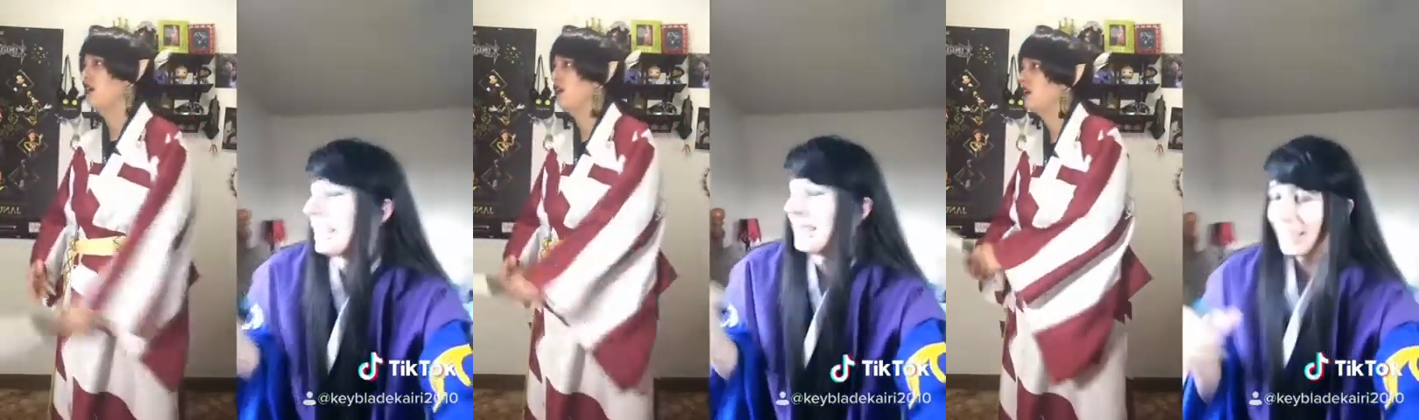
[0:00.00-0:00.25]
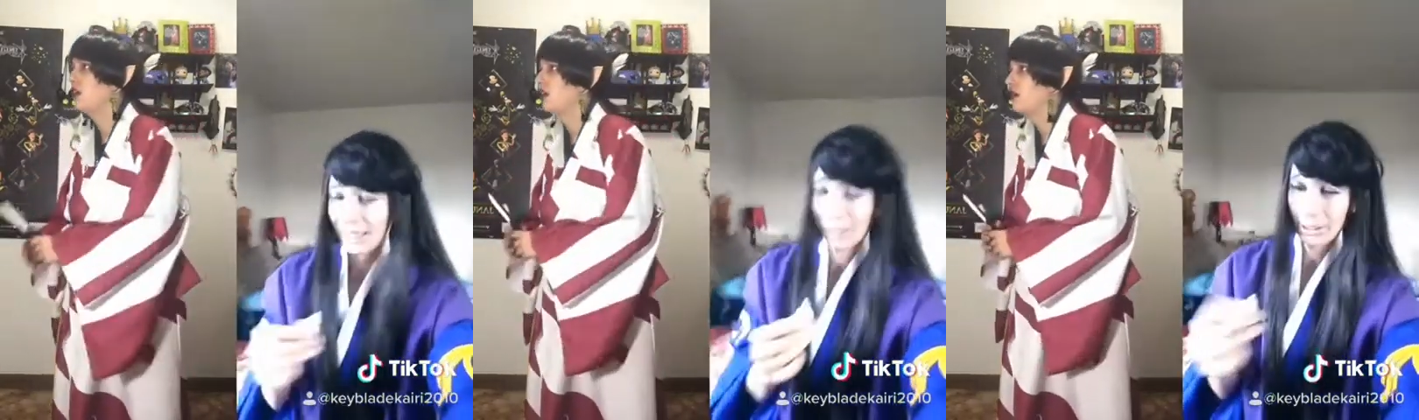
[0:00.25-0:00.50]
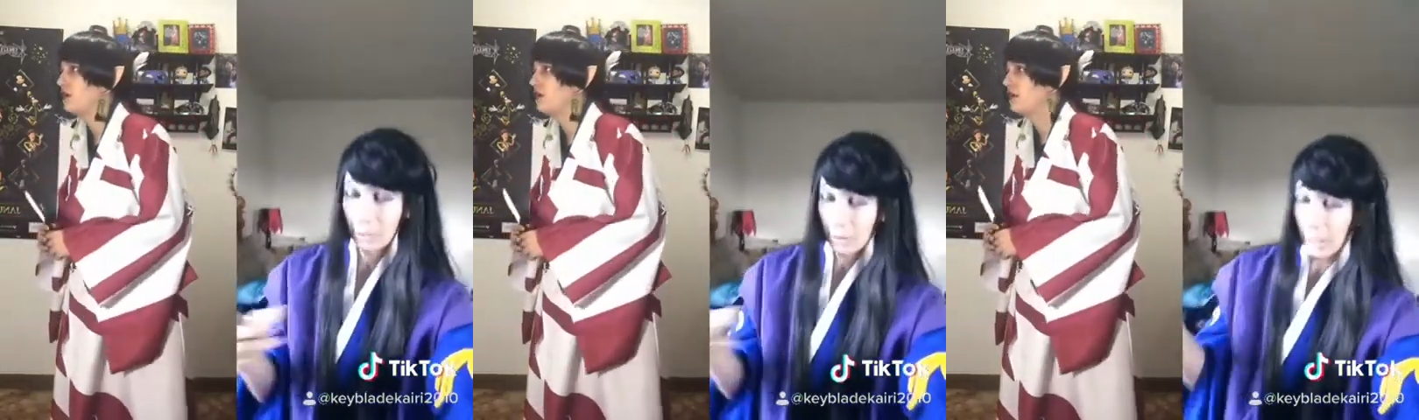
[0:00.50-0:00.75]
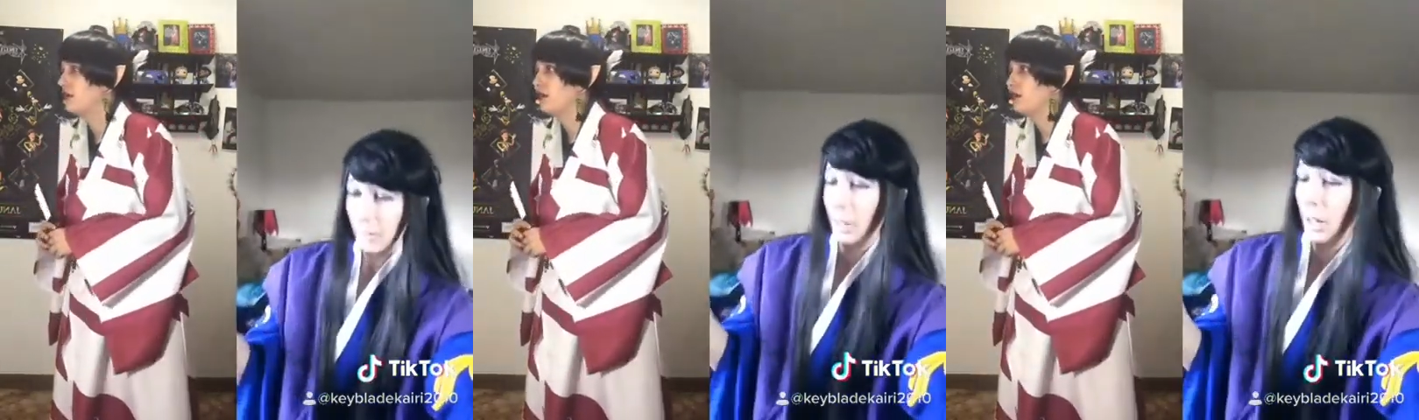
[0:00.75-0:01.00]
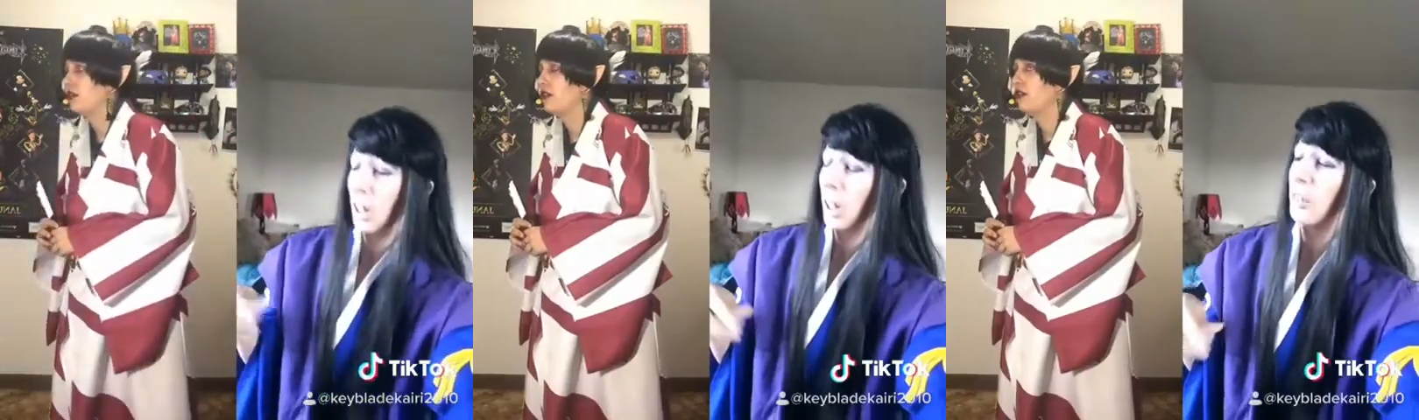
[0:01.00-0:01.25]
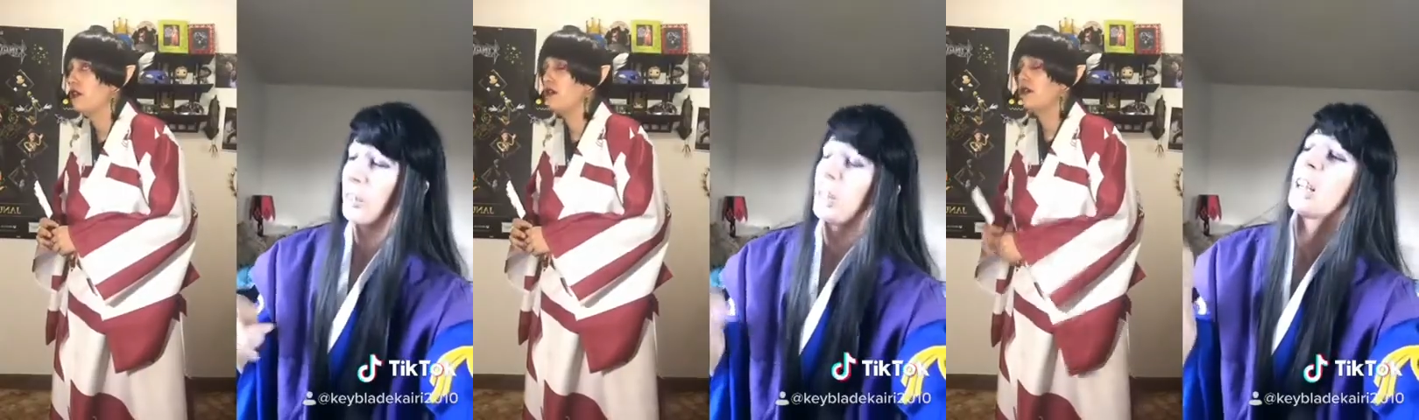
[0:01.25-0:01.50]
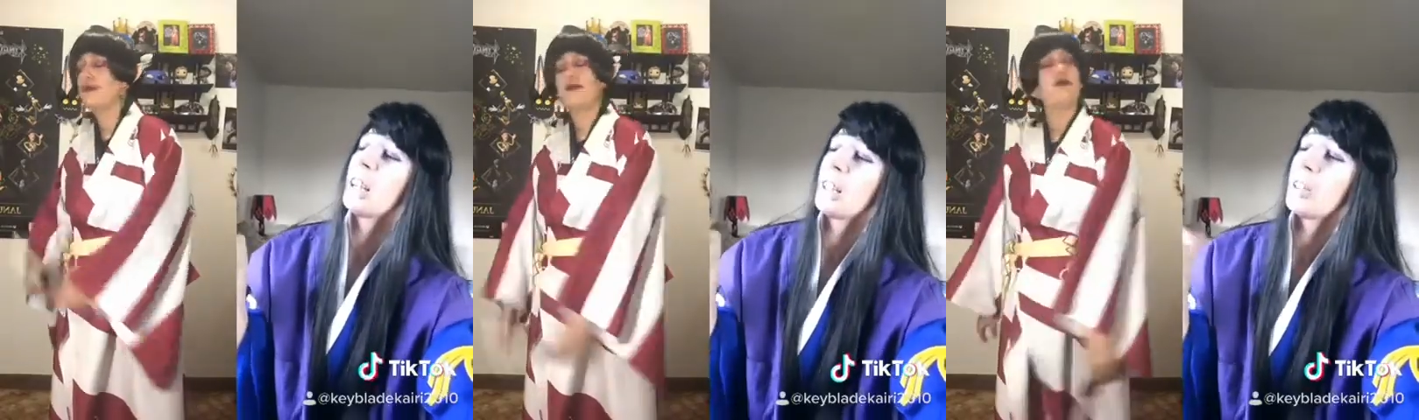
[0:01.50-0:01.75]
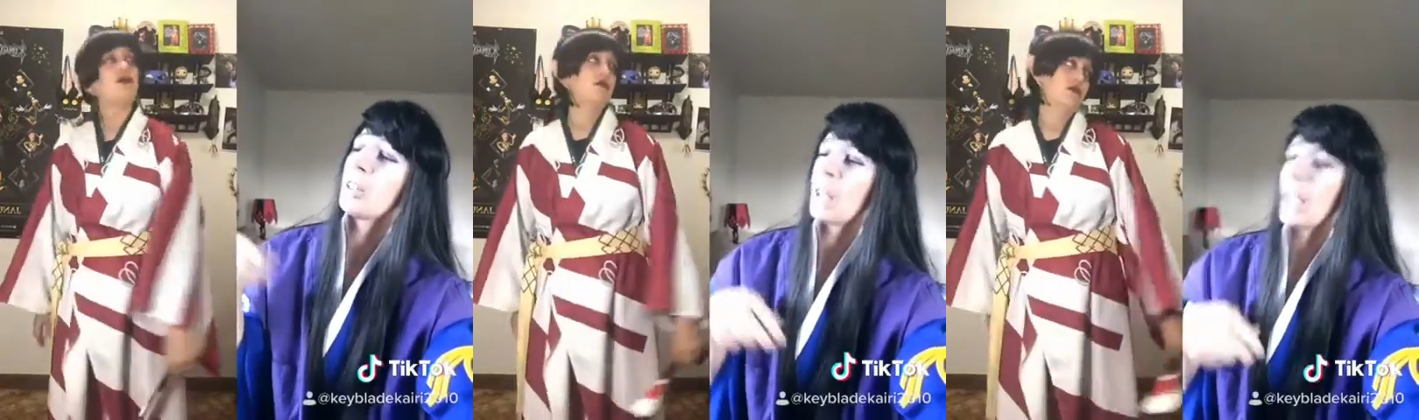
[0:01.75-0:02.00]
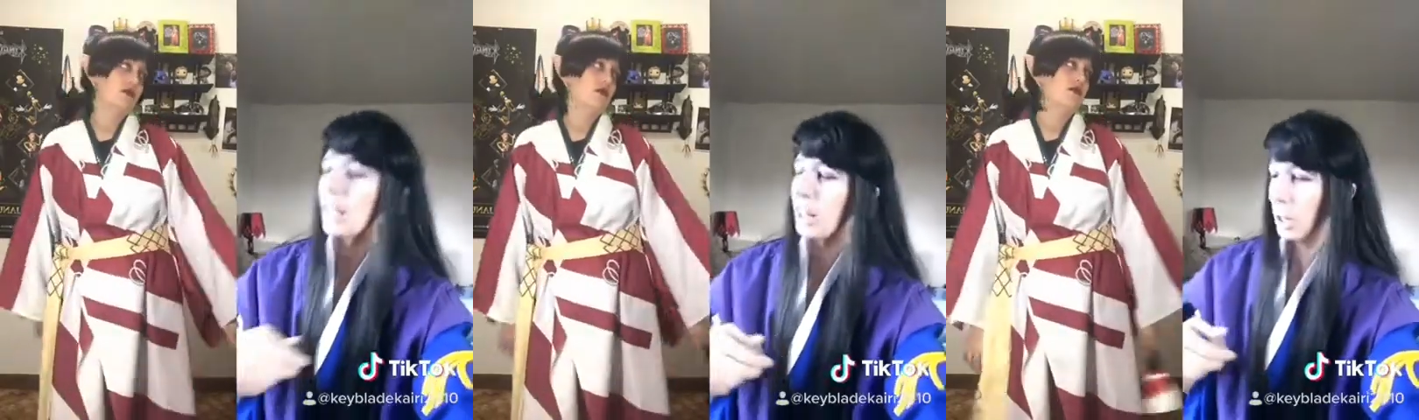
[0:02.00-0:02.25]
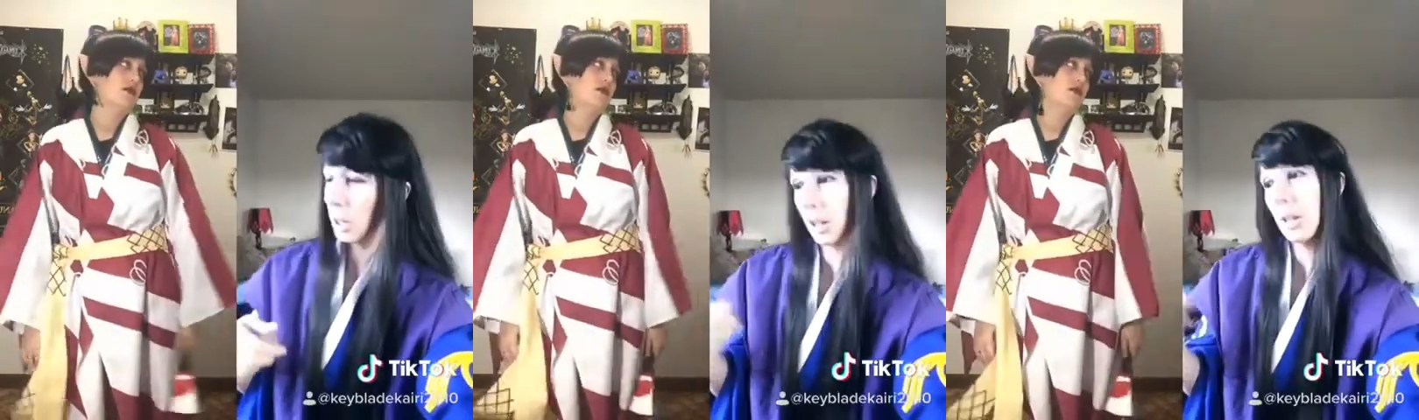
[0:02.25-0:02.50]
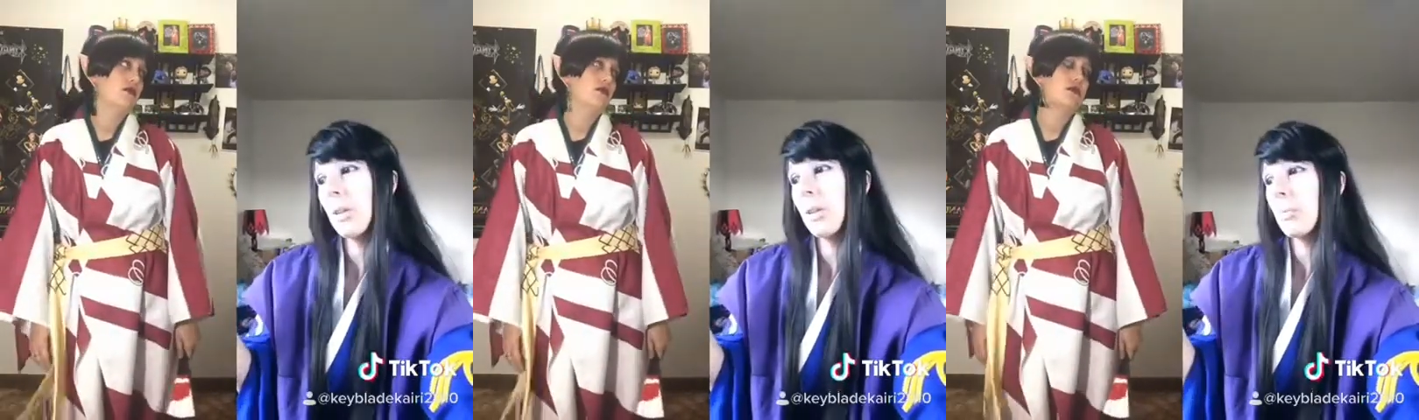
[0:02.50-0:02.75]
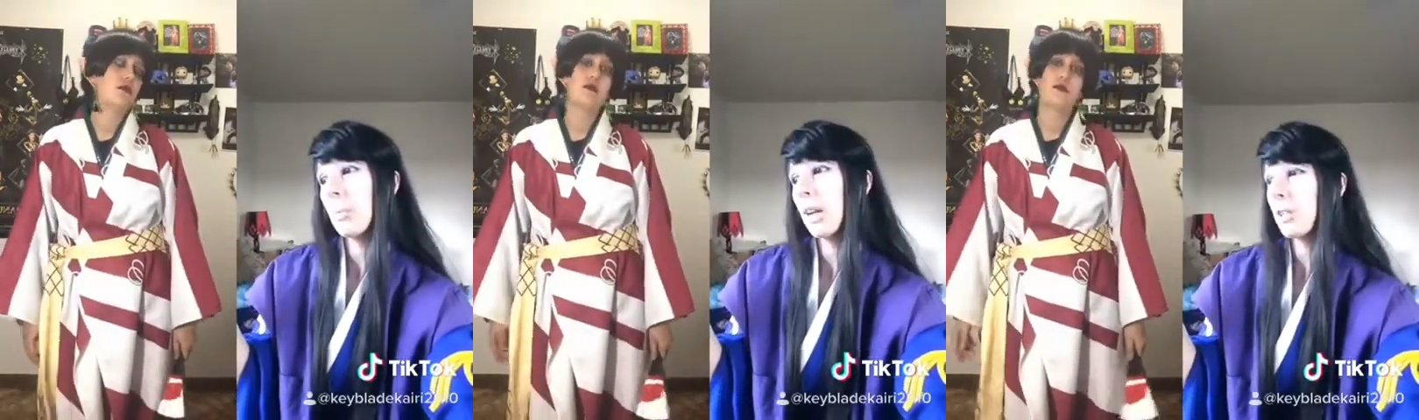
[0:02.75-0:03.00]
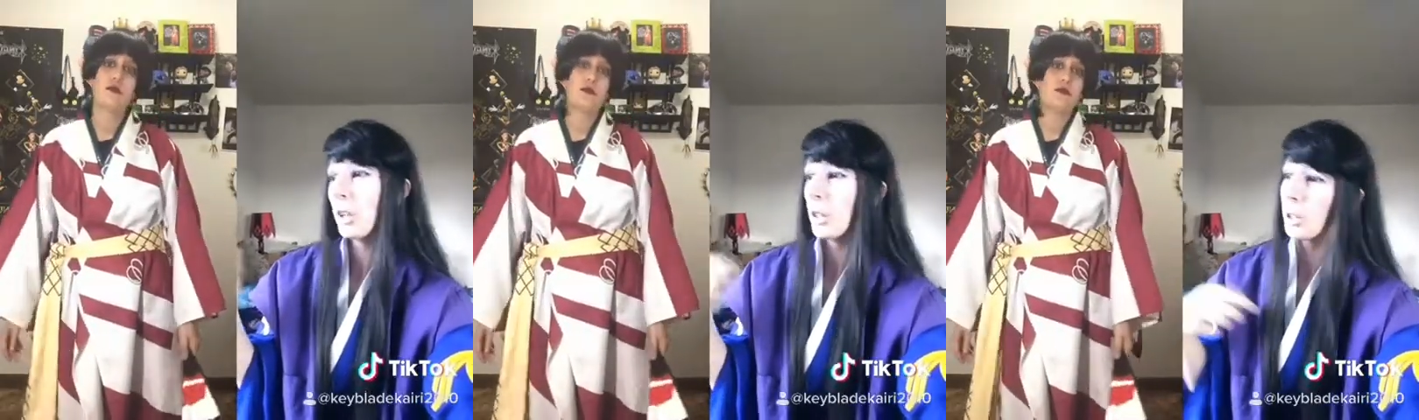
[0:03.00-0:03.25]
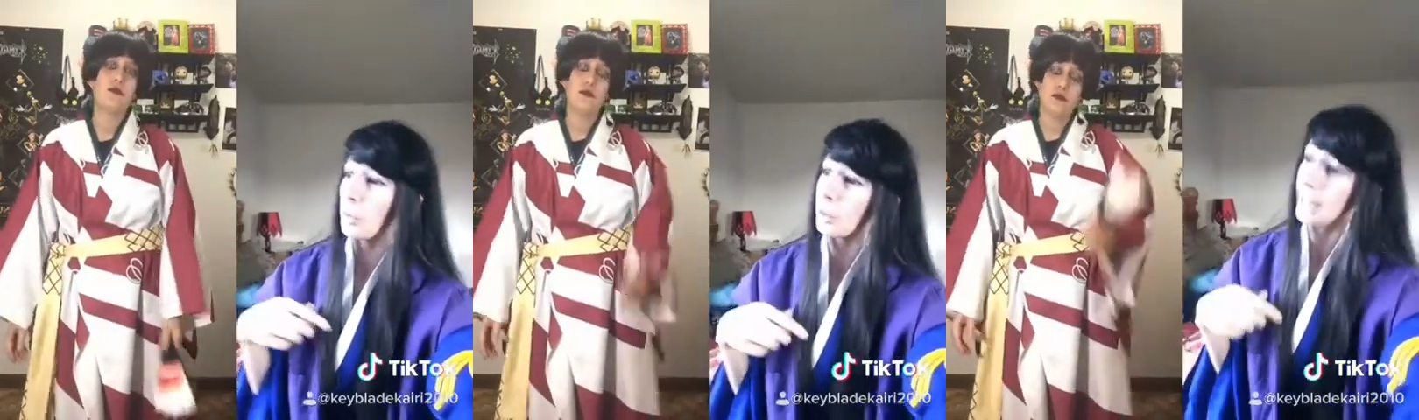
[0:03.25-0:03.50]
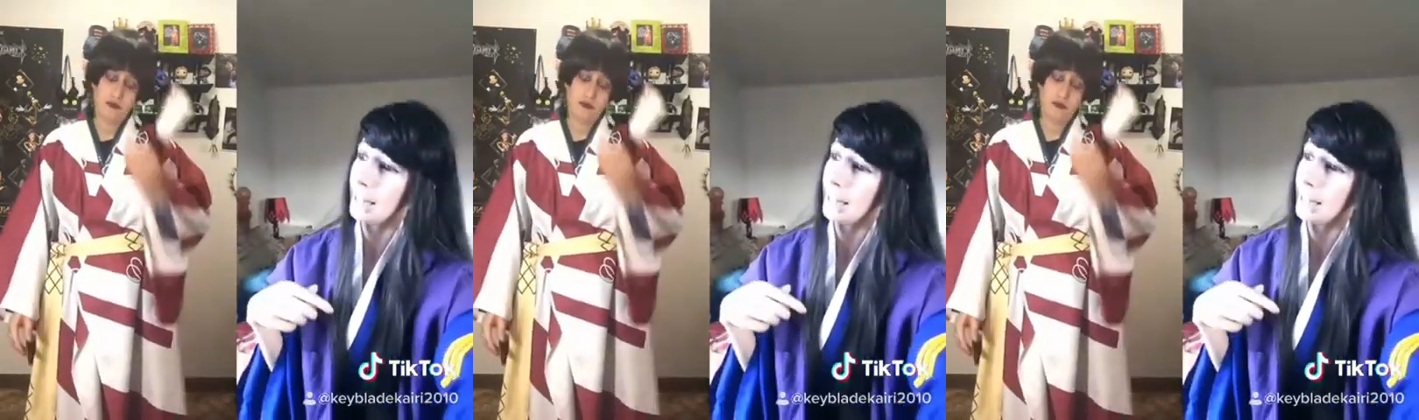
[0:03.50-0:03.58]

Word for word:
Speaker 1: It looks like the kid fell off the ugly tree and hit every branch on the way